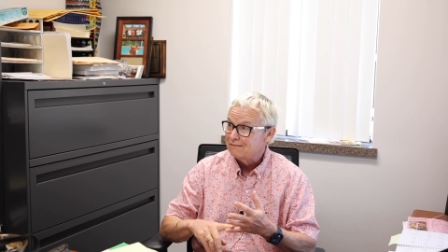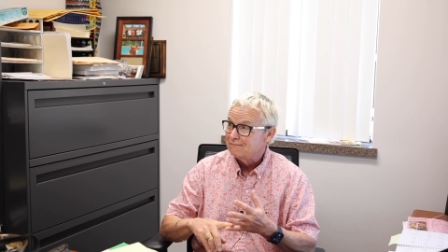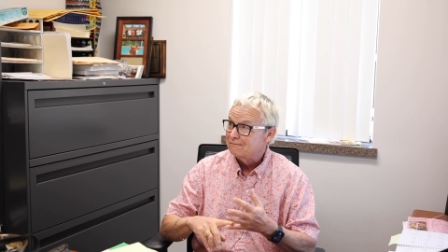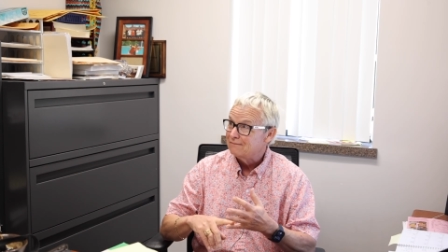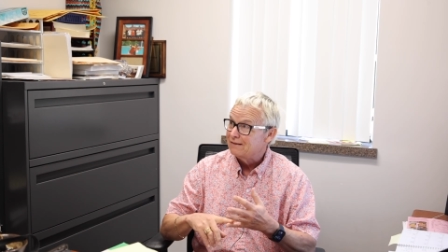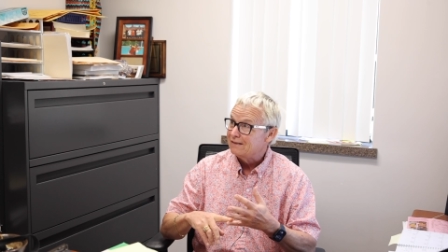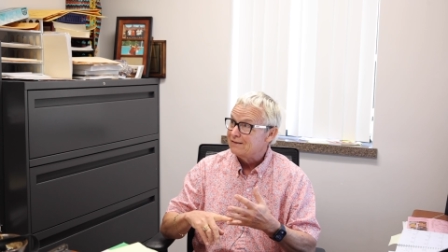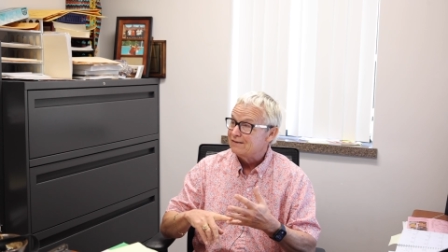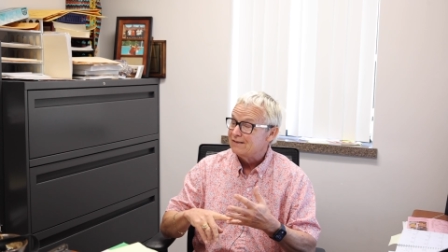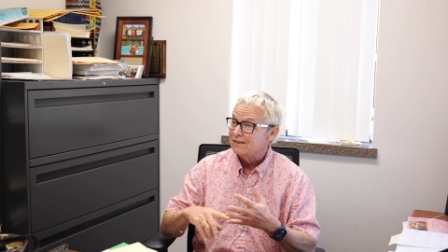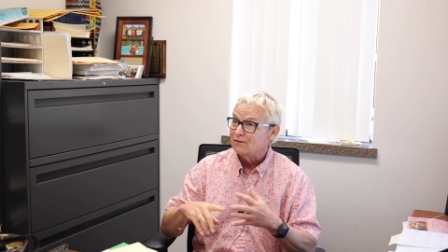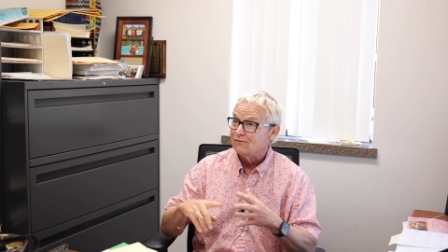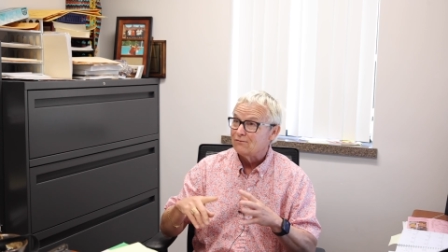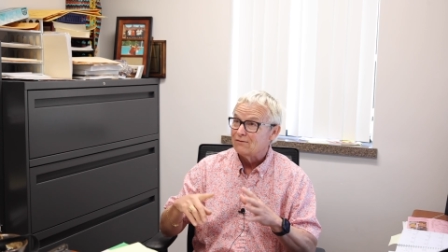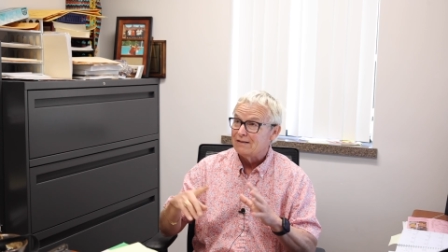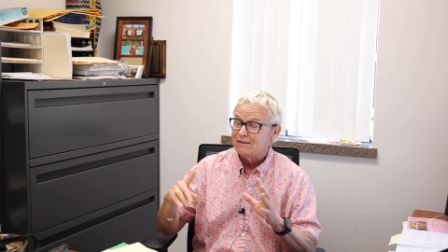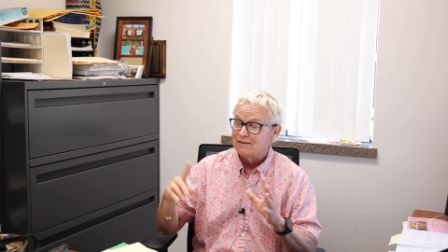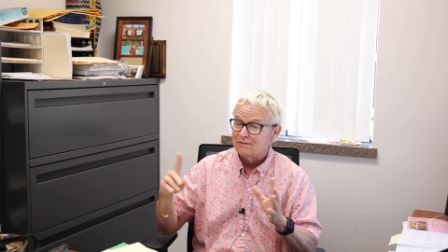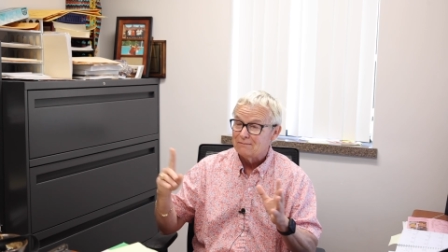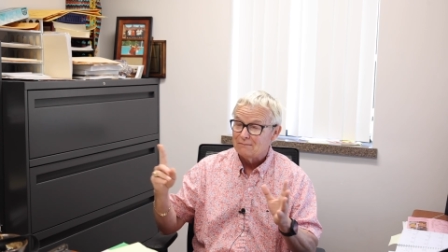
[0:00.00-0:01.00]
they
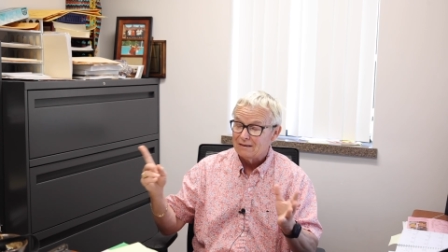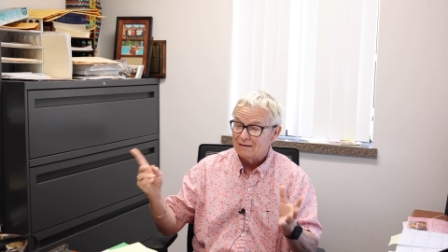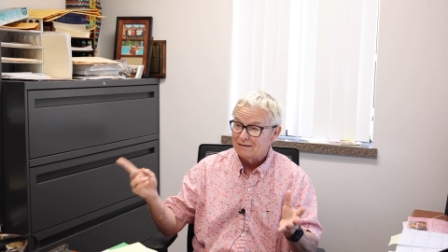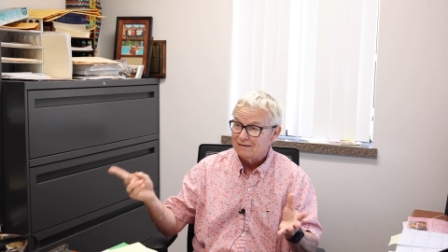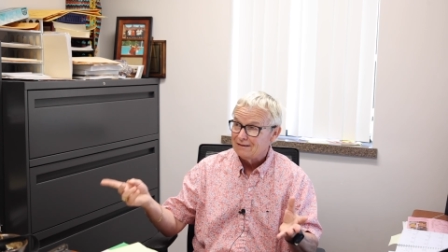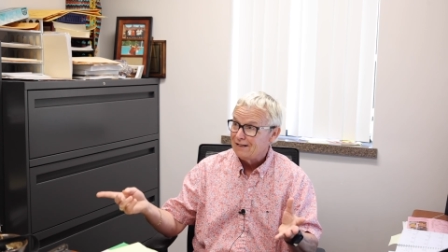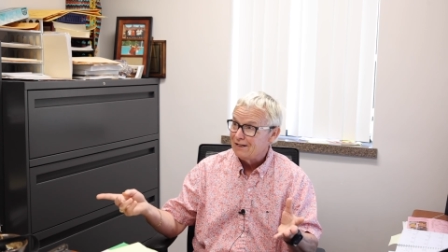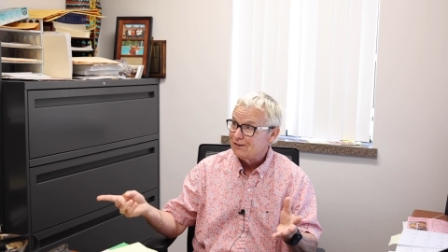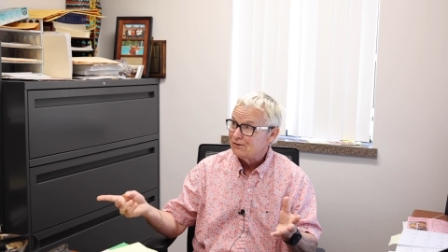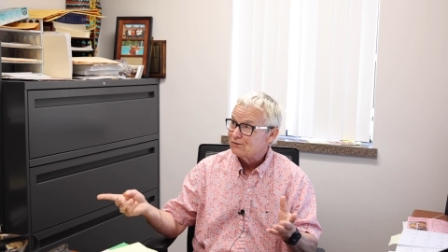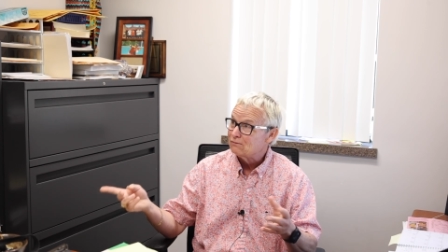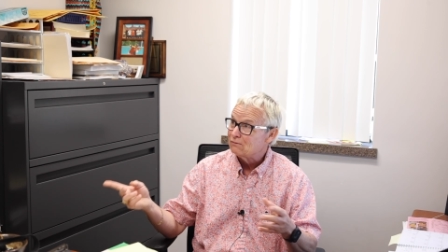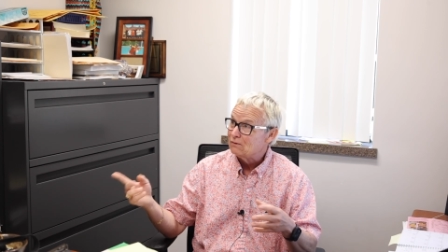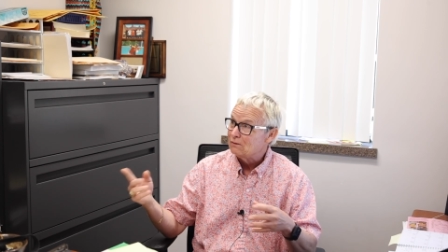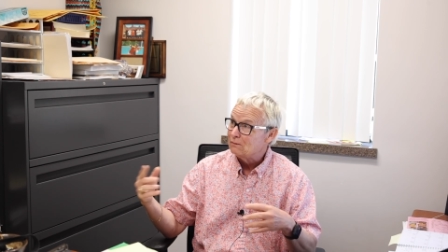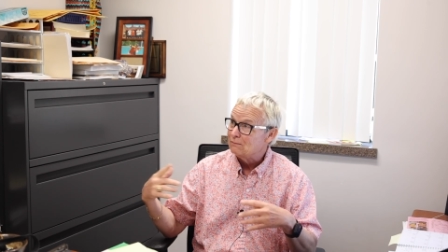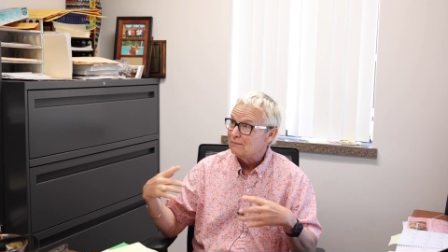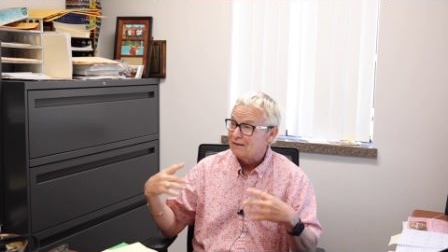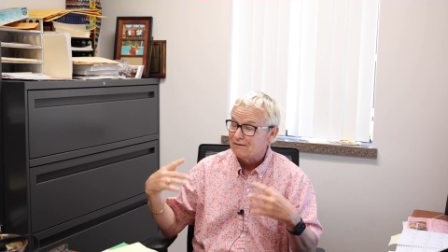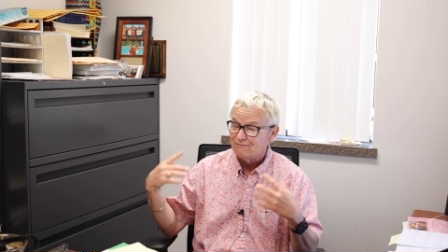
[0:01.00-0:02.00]
decorated my
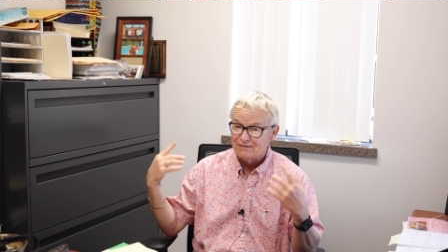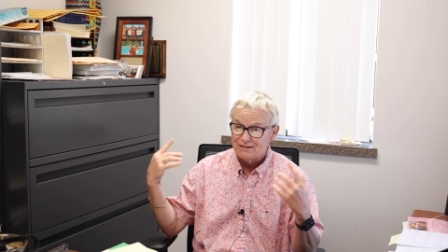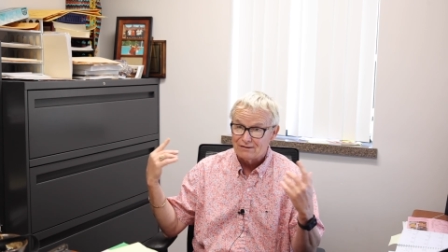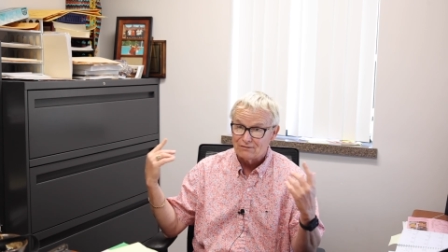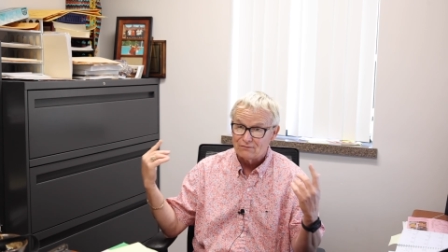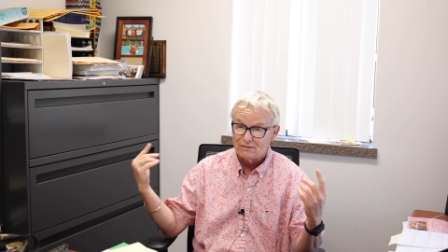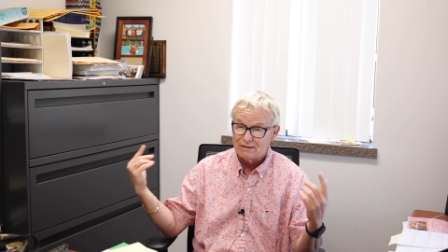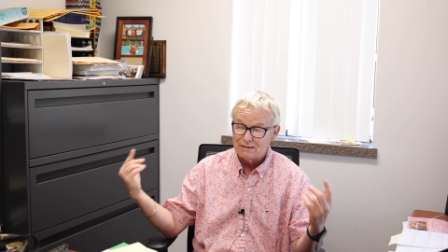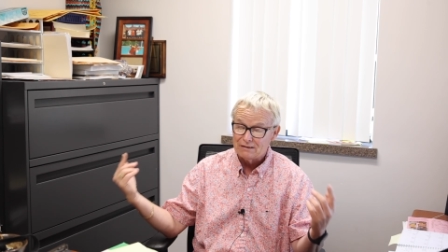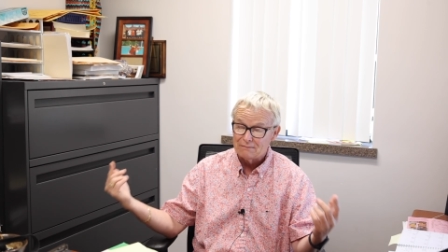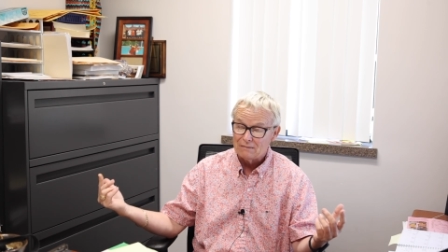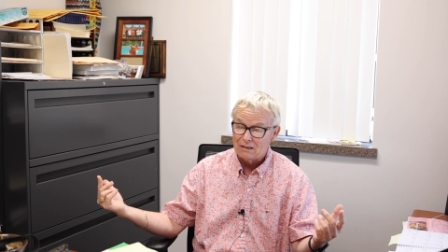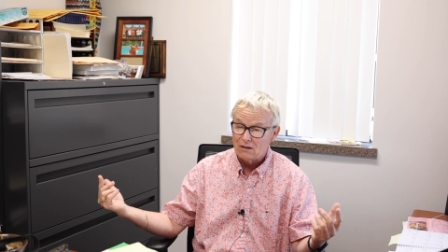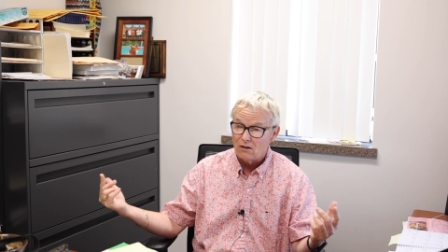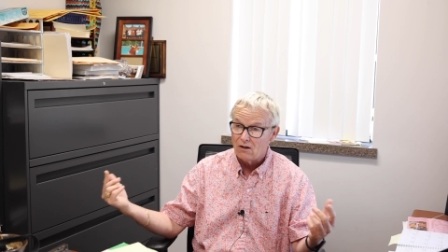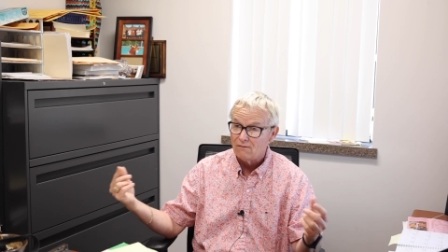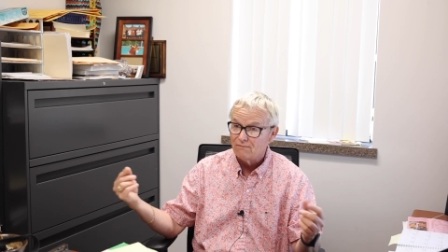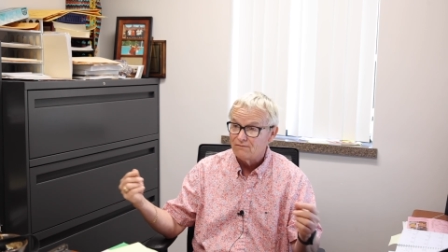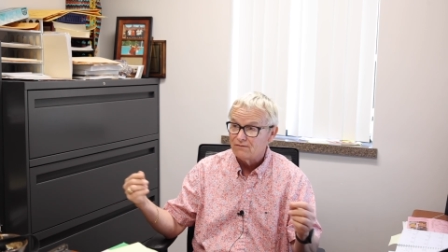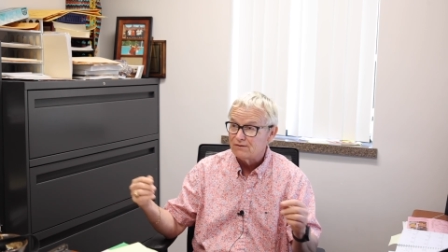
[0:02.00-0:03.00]
classroom, they've decorated my
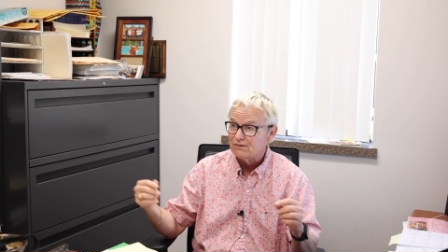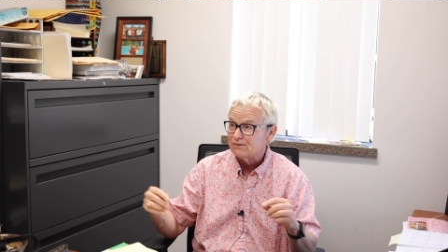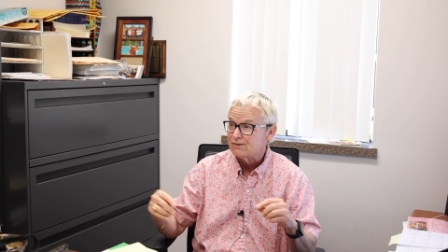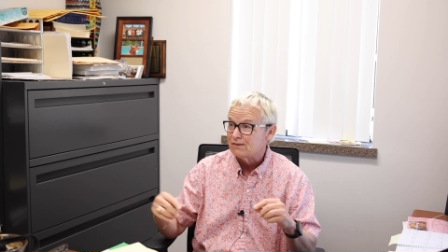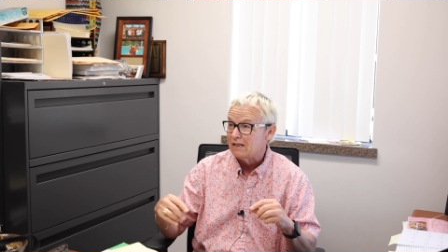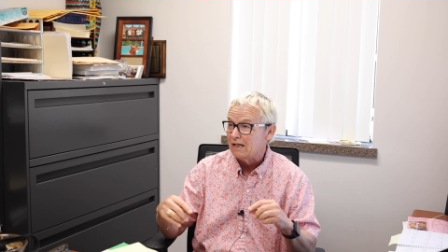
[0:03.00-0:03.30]
office,